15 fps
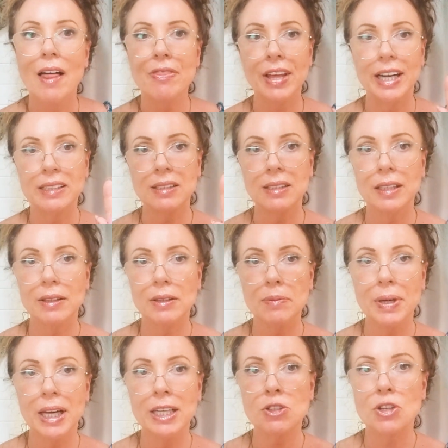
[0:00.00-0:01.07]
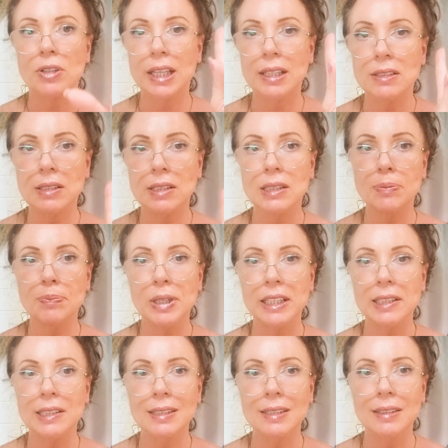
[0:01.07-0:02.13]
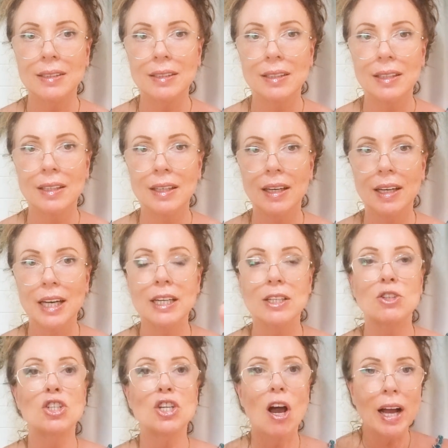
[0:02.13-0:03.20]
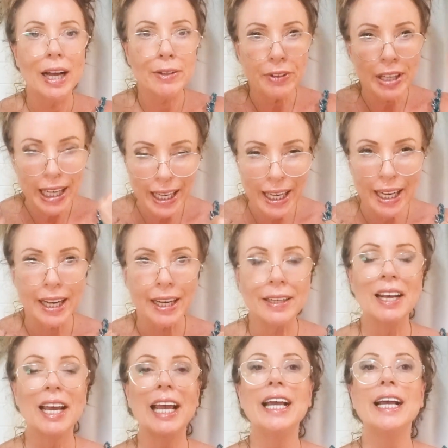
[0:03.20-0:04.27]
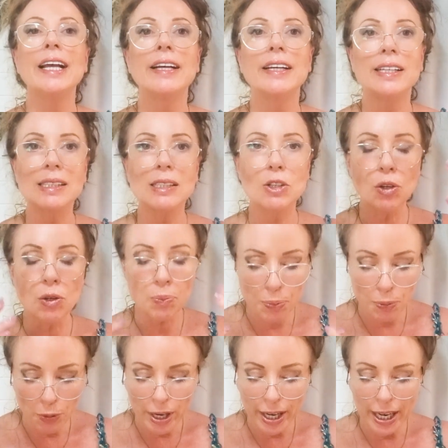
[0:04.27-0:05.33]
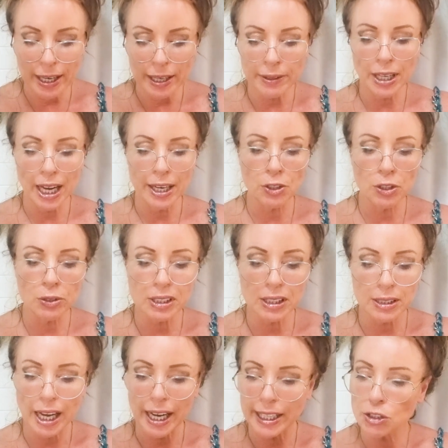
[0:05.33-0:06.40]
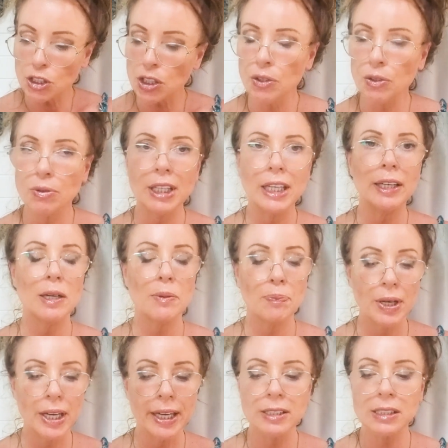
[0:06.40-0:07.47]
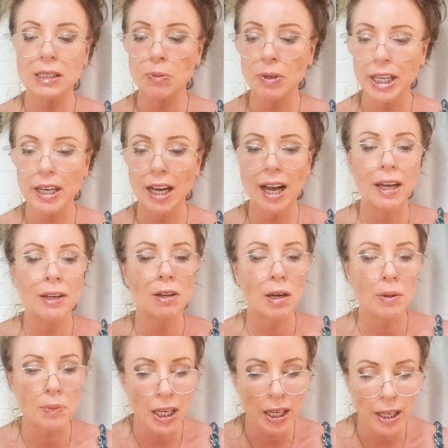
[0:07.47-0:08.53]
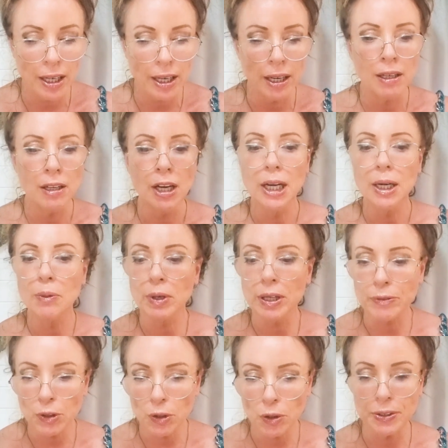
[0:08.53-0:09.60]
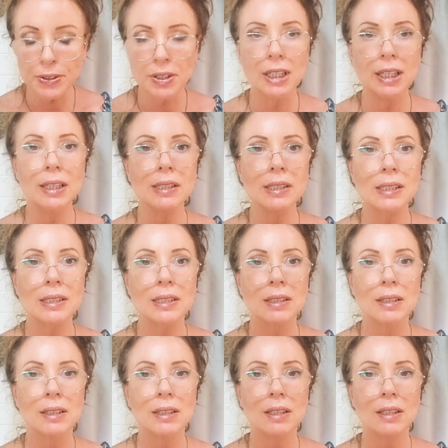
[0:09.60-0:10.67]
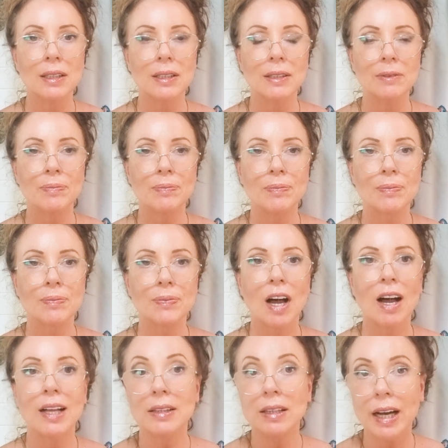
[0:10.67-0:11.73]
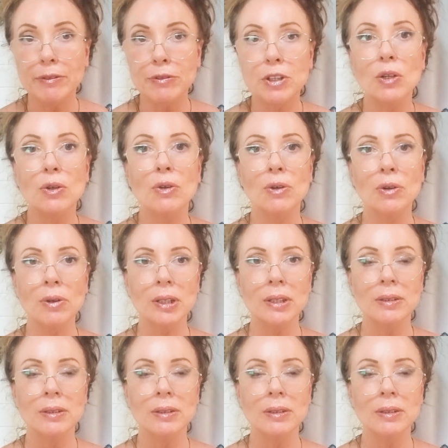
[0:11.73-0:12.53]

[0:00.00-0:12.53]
That's another mantra. That's dismiss. Dive in is you breathe and you say to your inner being, sweetheart, I'm here. We've got this. I love you.